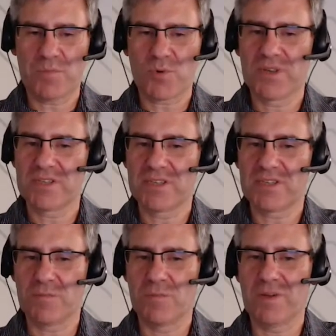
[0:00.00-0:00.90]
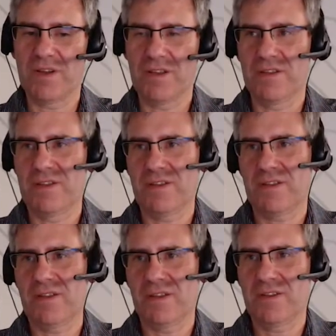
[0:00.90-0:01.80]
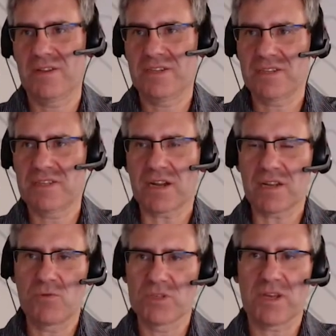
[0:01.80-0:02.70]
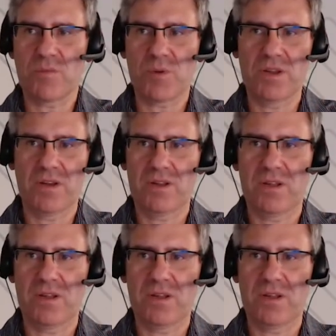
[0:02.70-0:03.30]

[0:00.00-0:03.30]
upgrade system, and that's exactly what's happening,